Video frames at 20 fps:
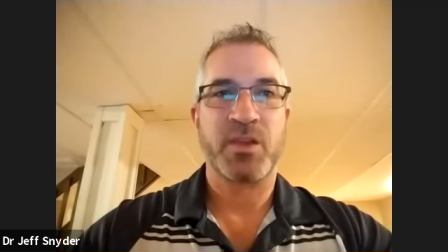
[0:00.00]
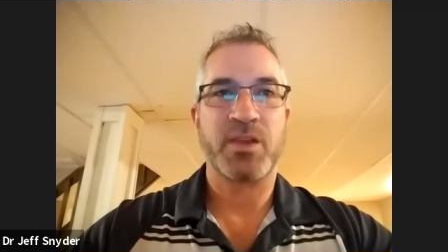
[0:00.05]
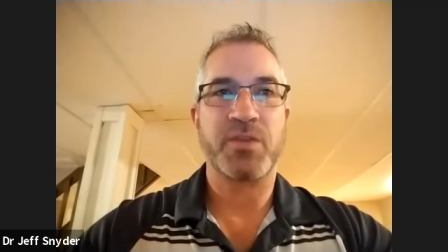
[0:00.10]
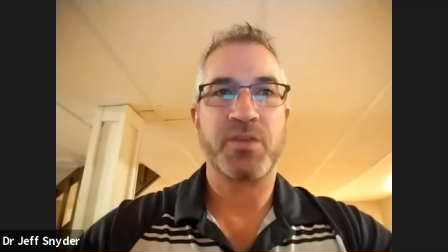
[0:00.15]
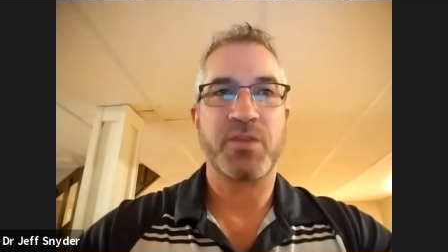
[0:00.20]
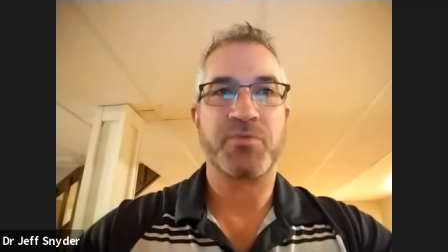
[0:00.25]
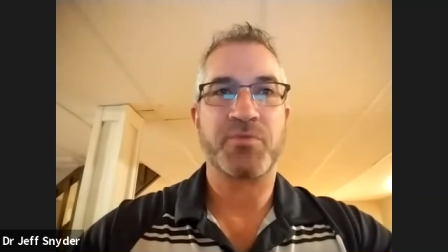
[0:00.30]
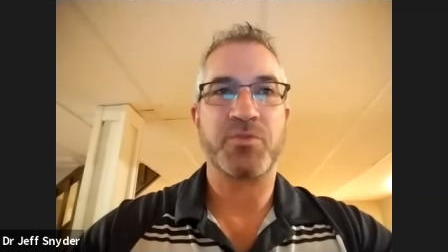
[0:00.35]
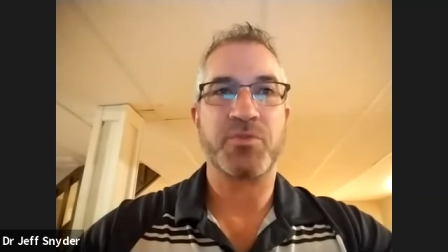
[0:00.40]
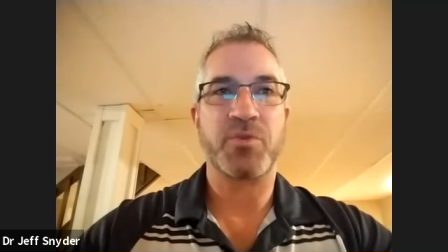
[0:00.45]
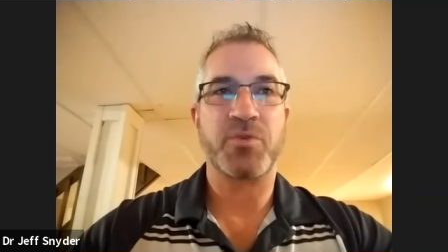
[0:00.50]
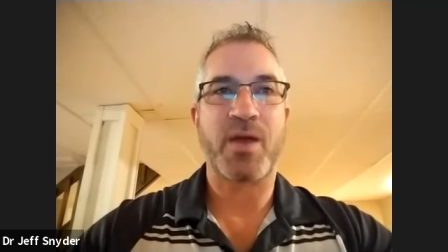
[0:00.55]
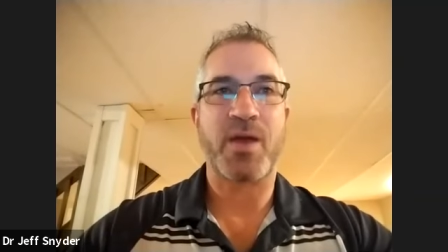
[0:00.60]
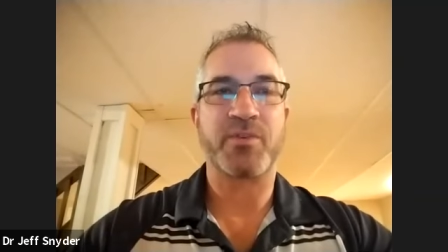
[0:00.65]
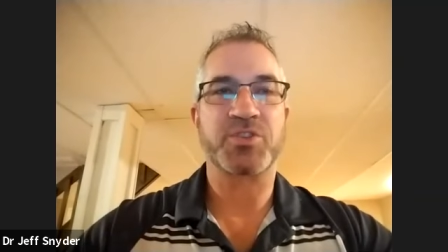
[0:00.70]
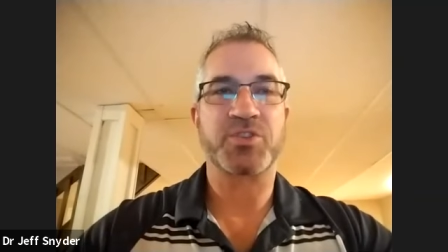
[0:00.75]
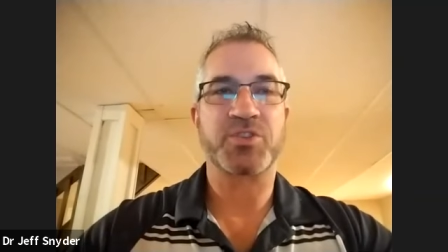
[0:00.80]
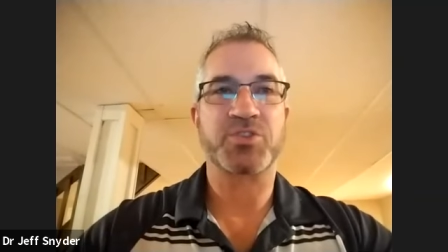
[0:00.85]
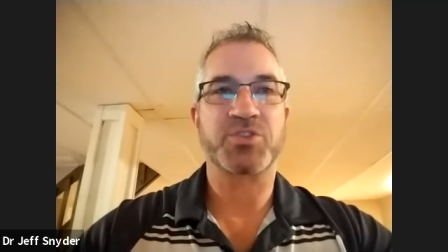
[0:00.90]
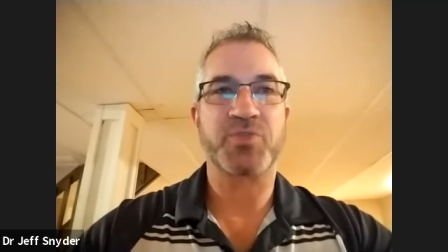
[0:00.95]
If you have
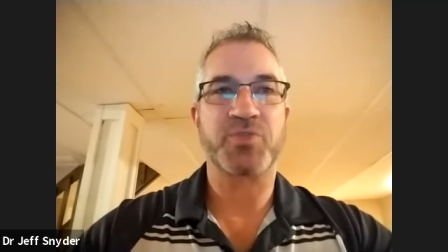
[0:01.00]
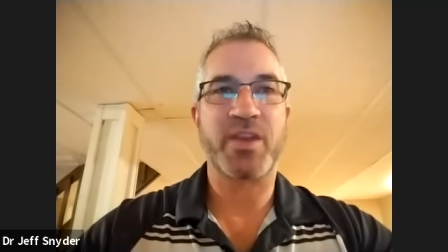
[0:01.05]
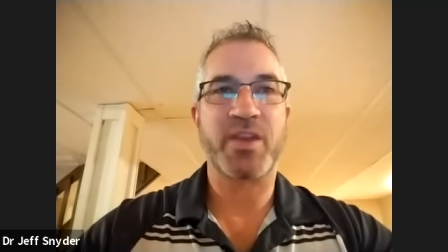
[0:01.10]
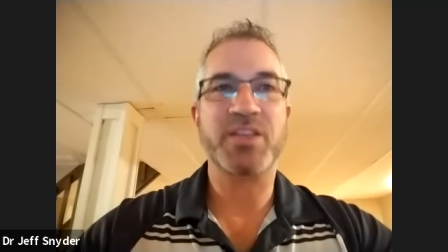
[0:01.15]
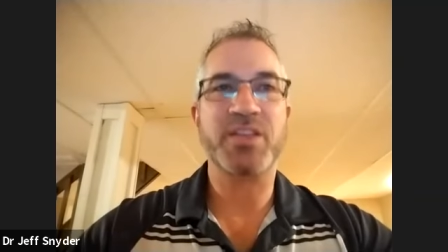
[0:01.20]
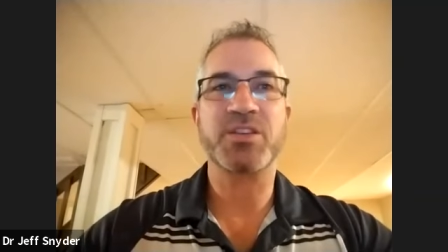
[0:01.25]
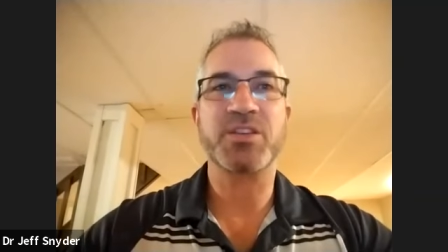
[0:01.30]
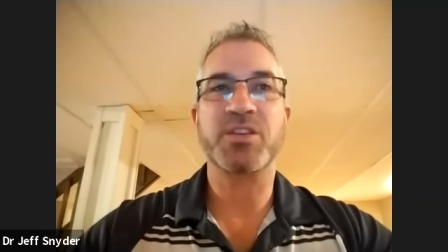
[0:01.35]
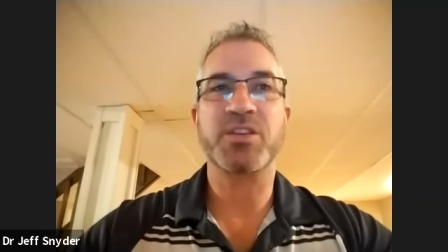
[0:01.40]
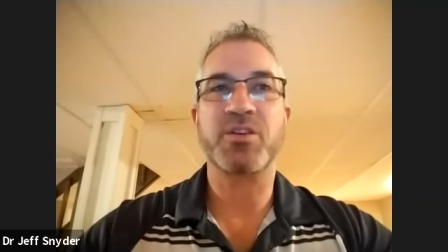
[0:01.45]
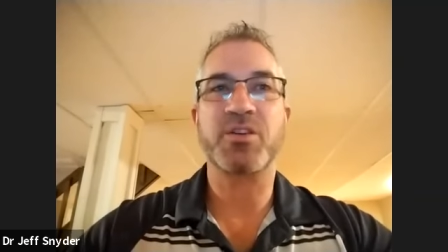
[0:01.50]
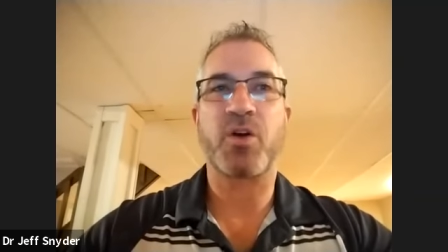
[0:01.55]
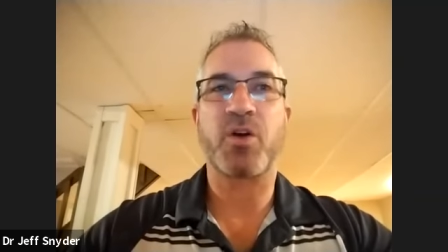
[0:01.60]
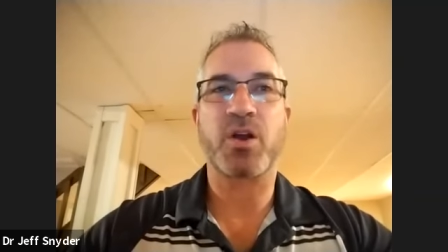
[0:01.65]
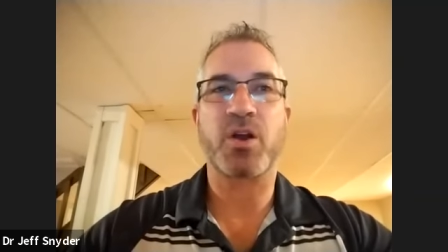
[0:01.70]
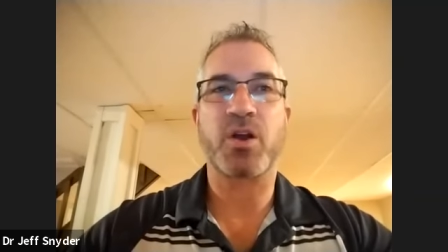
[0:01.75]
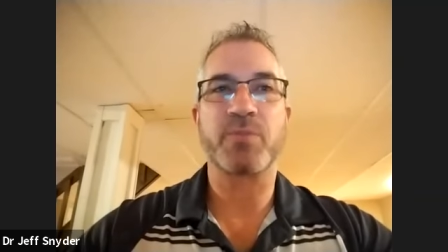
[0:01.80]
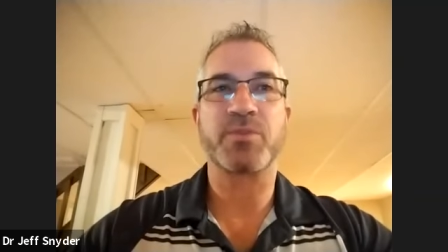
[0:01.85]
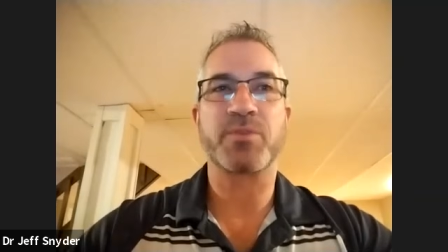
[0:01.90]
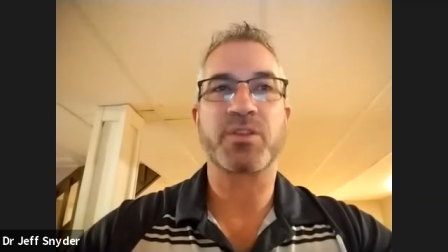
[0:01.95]
a straight
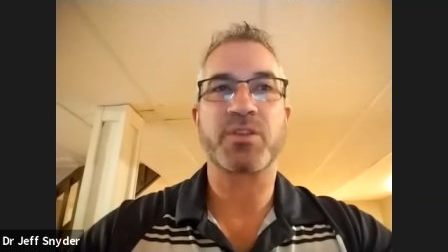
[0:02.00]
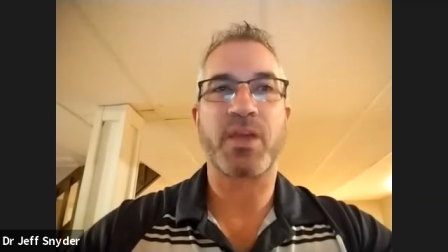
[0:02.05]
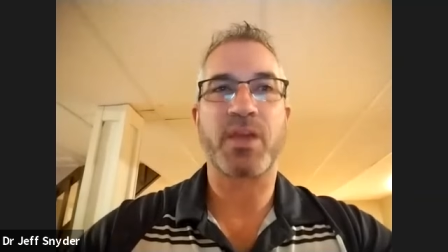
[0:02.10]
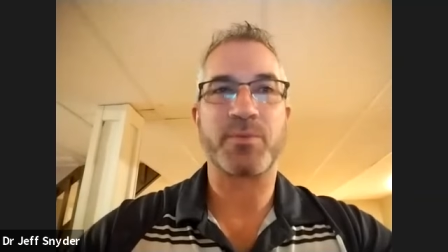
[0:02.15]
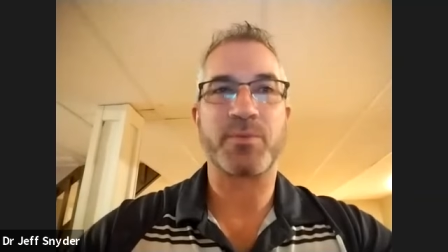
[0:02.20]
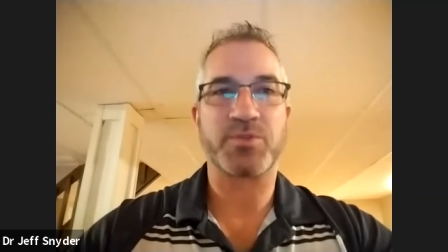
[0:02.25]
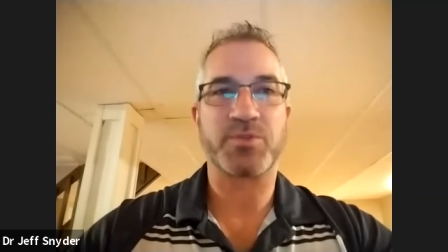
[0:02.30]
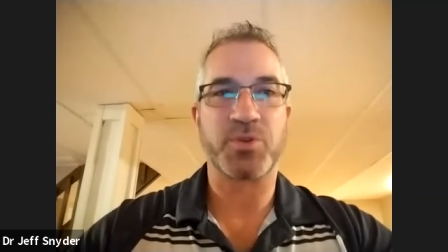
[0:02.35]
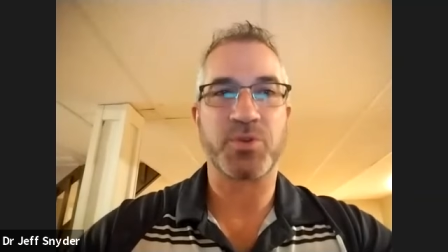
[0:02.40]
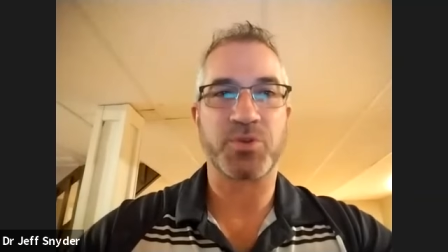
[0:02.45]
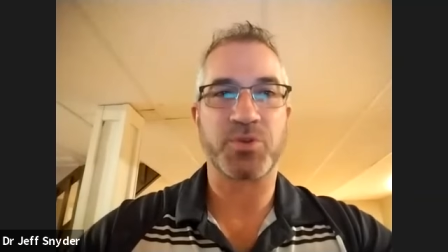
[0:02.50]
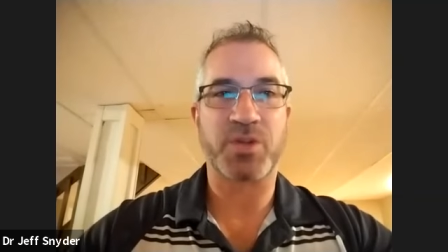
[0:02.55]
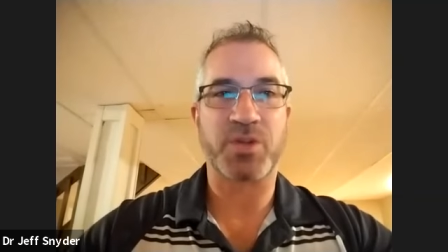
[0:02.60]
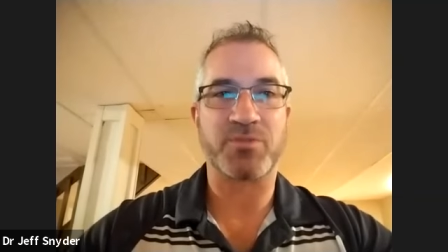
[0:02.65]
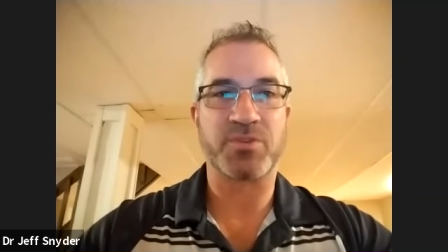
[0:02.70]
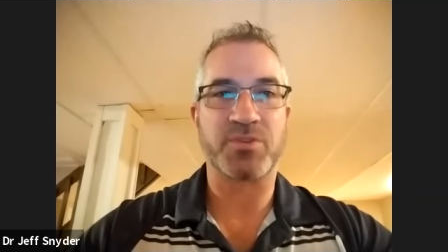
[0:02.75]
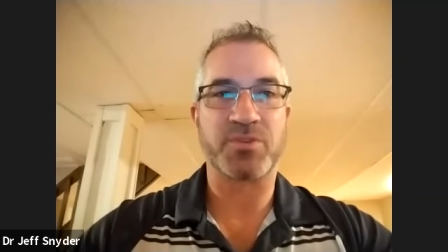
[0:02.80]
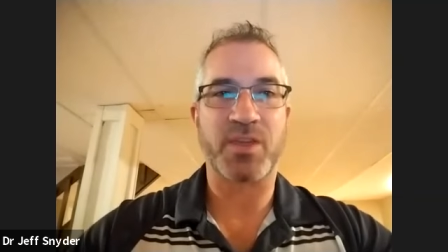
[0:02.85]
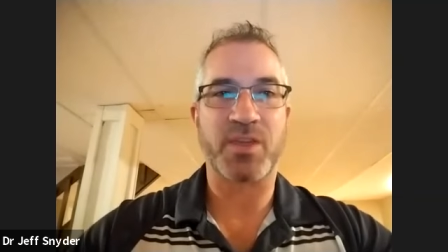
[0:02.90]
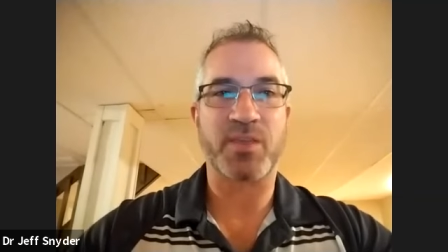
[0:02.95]
armed type snow
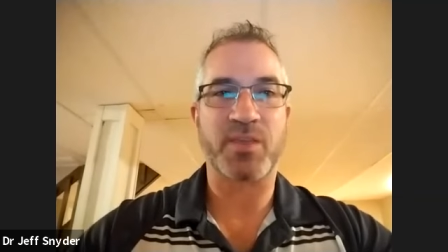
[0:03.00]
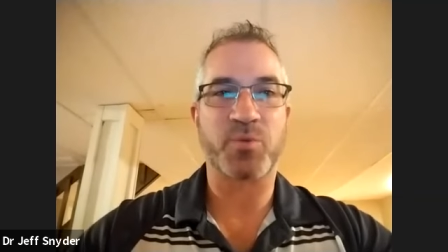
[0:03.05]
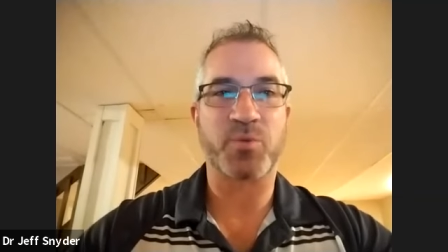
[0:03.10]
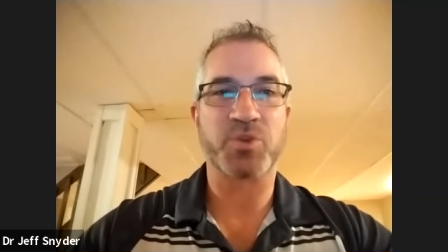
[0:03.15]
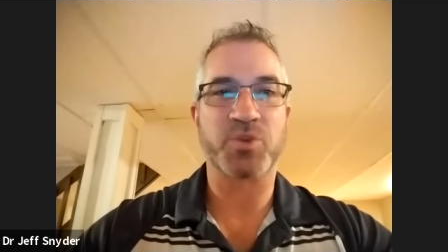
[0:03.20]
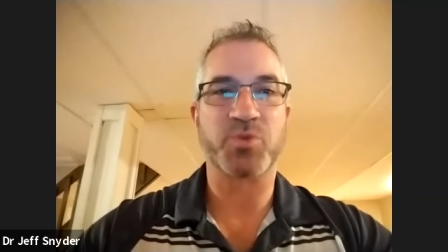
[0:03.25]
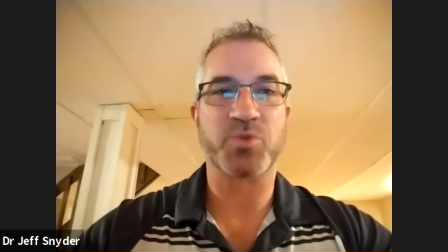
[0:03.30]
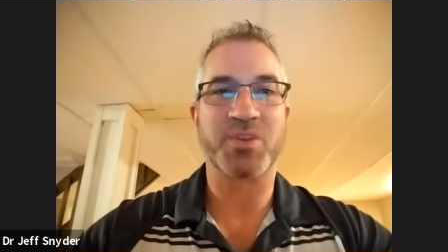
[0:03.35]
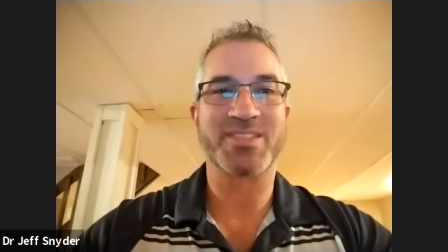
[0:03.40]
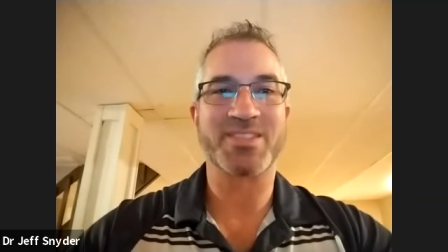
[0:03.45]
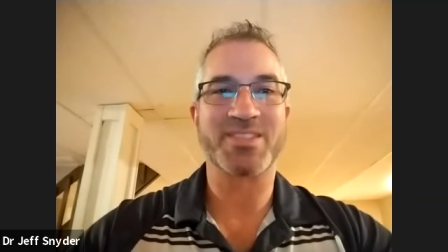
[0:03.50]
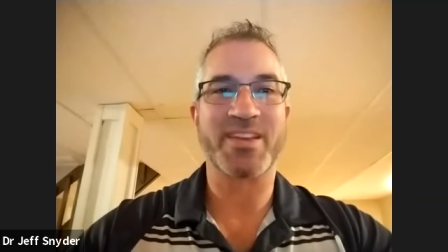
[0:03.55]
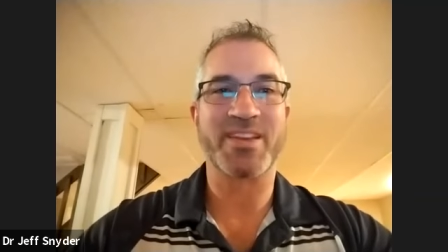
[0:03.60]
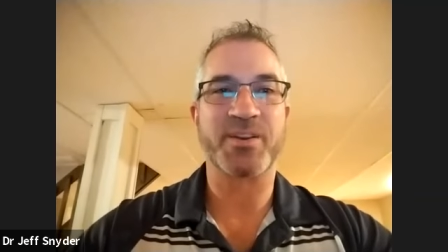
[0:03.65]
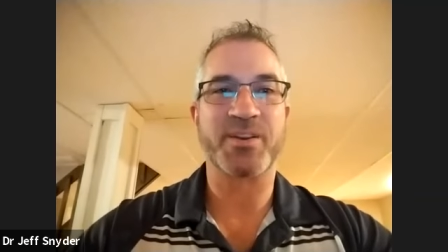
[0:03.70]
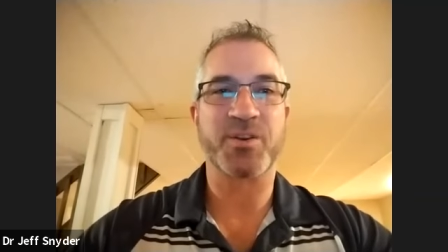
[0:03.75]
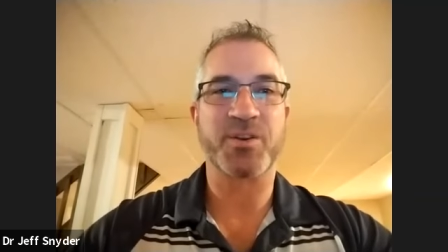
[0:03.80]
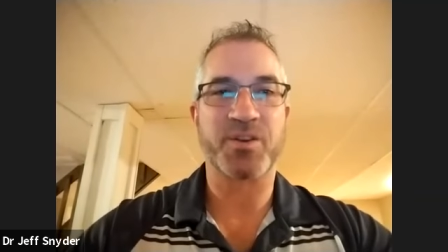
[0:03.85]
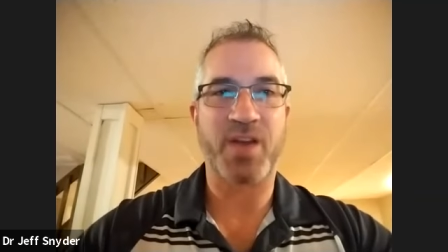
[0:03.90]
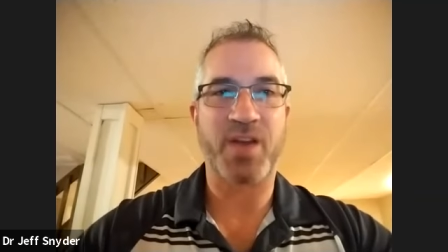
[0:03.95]
shovel, in other words, one that's not
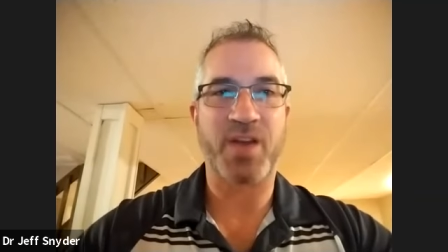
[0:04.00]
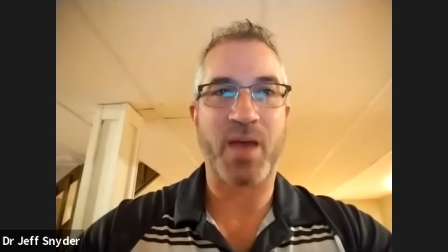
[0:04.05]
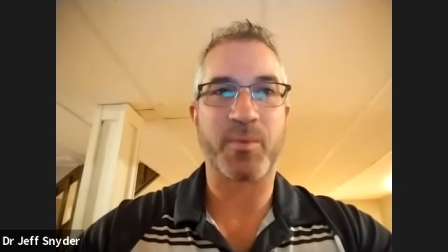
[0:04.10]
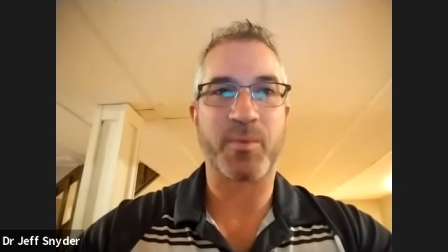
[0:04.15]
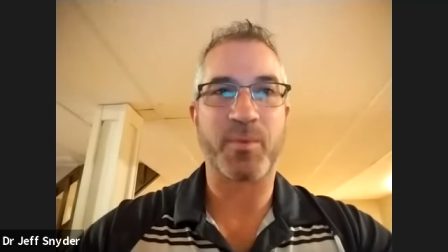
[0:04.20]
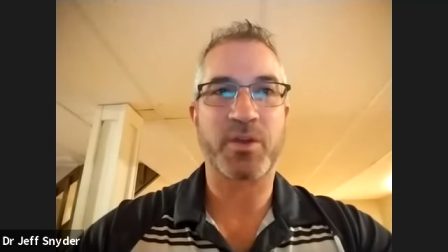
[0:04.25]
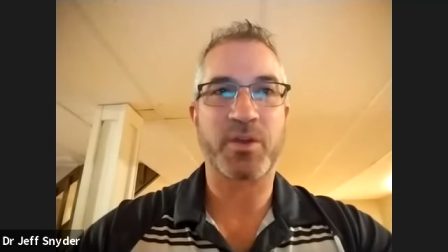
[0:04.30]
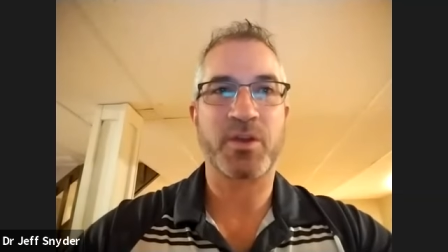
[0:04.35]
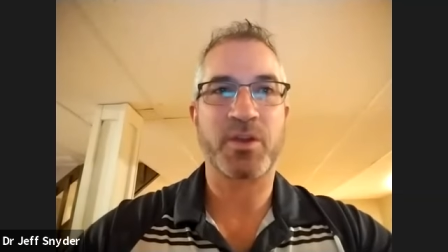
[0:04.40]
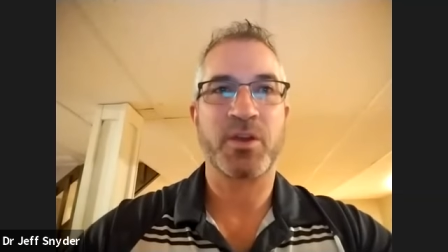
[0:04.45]
ergonomic,